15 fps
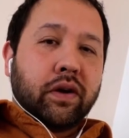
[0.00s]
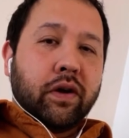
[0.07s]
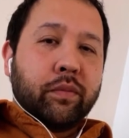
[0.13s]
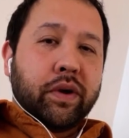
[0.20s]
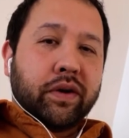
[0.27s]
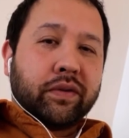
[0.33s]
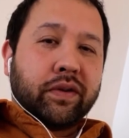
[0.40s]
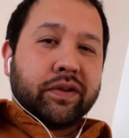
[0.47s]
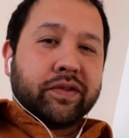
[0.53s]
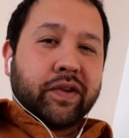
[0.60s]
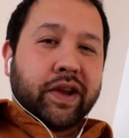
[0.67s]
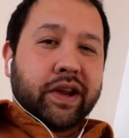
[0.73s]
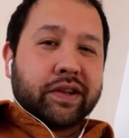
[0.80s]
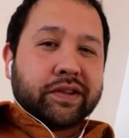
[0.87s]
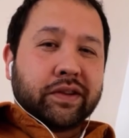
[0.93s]
Omar
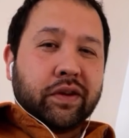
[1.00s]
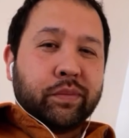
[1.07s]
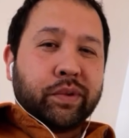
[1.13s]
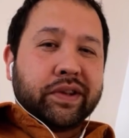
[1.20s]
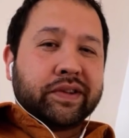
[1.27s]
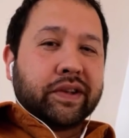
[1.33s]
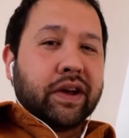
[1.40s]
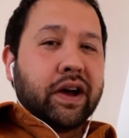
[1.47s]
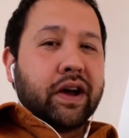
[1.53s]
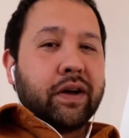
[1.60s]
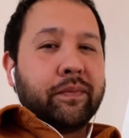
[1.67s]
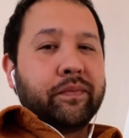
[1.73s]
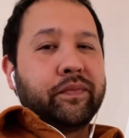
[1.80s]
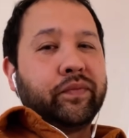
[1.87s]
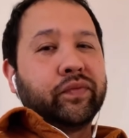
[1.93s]
Rodriguez Lopez,
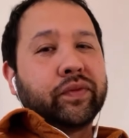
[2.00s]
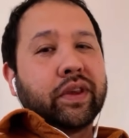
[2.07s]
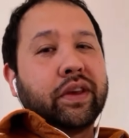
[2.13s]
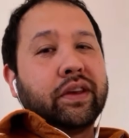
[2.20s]
a